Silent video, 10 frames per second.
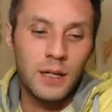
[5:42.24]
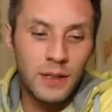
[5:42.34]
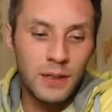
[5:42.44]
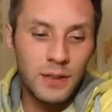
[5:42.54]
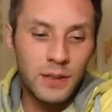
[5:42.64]

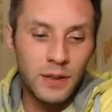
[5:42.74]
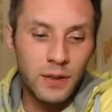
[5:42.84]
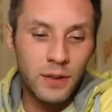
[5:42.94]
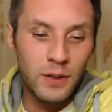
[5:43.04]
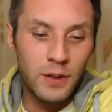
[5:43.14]
And,
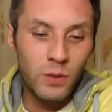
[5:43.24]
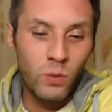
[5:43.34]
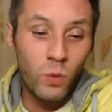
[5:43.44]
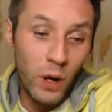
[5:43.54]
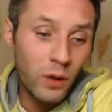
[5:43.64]

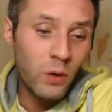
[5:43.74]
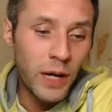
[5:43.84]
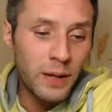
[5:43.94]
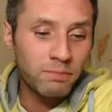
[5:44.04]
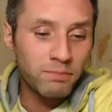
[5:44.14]
uh, well,
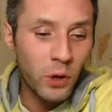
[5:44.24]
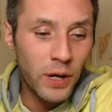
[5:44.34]
okay,